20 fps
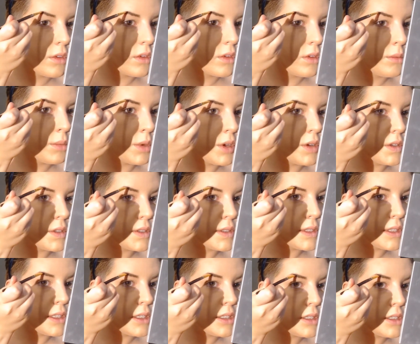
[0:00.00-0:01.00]
Pulls
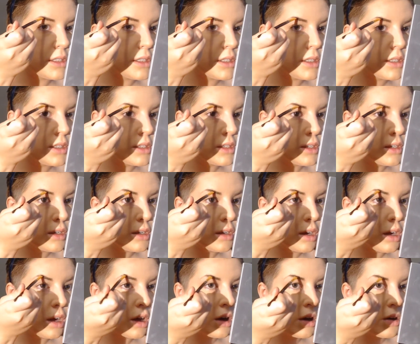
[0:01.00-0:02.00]
it
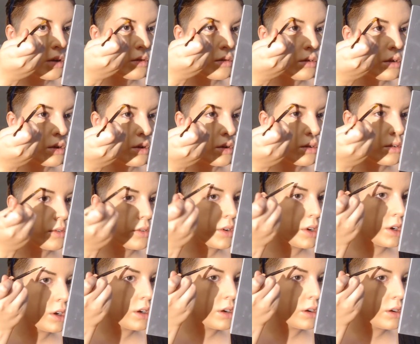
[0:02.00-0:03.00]
out
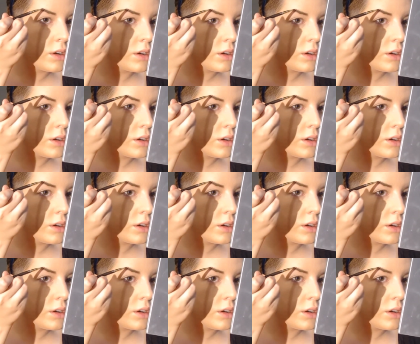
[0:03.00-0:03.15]
over